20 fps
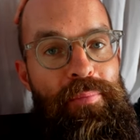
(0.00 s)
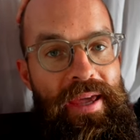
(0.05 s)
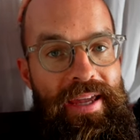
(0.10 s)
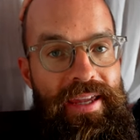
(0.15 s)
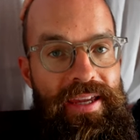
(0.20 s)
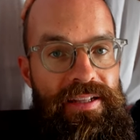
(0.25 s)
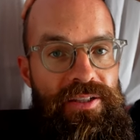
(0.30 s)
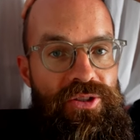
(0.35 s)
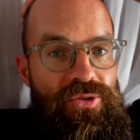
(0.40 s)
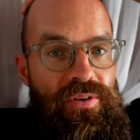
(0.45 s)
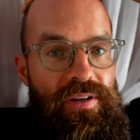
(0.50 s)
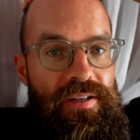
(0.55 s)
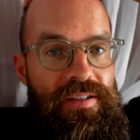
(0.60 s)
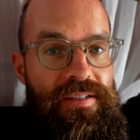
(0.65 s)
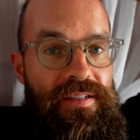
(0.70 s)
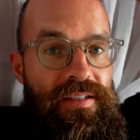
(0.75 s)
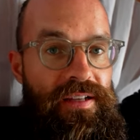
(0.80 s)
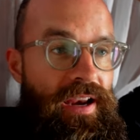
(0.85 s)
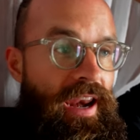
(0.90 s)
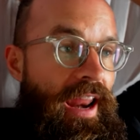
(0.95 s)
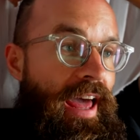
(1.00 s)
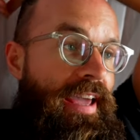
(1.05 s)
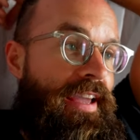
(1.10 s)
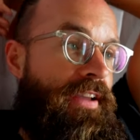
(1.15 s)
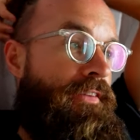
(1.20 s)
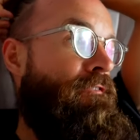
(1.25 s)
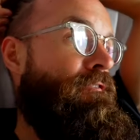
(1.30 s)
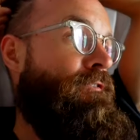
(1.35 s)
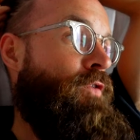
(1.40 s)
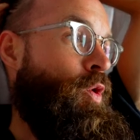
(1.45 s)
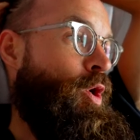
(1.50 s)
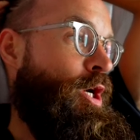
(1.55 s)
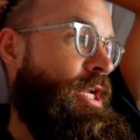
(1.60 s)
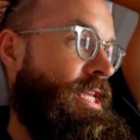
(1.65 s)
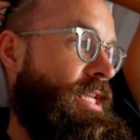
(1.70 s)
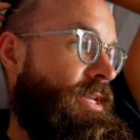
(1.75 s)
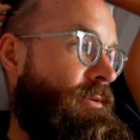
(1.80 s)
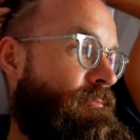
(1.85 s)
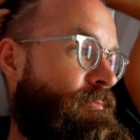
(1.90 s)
back into it, like fully.